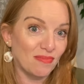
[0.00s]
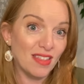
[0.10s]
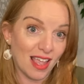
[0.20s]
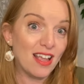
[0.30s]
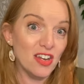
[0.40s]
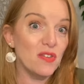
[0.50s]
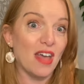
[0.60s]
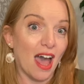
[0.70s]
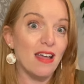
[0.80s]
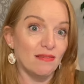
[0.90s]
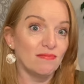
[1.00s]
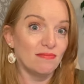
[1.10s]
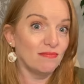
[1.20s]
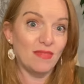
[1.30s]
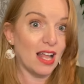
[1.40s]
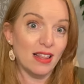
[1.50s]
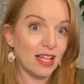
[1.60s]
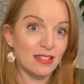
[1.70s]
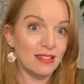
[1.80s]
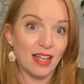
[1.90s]
They can do that. That
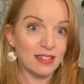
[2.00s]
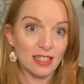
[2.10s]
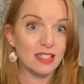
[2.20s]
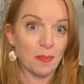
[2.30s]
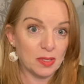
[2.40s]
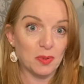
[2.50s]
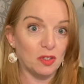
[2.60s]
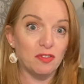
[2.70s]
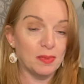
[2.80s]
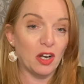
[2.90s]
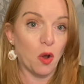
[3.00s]
that's that's acceptable from an